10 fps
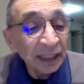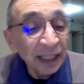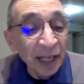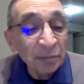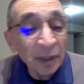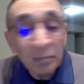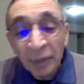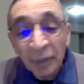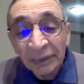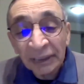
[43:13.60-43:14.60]
And my
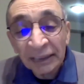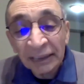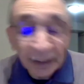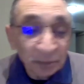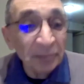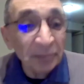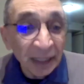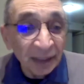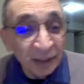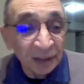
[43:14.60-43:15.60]
mom says, yes, Baba,
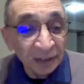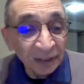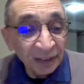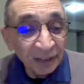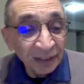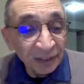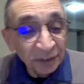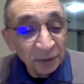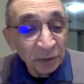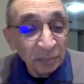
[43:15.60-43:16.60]
I did.
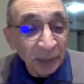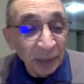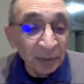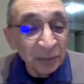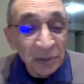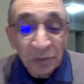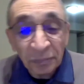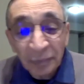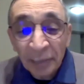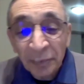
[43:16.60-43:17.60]
So Baba
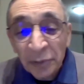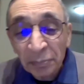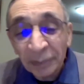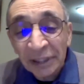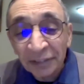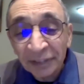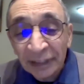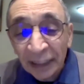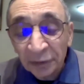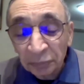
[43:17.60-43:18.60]
was pleased with that.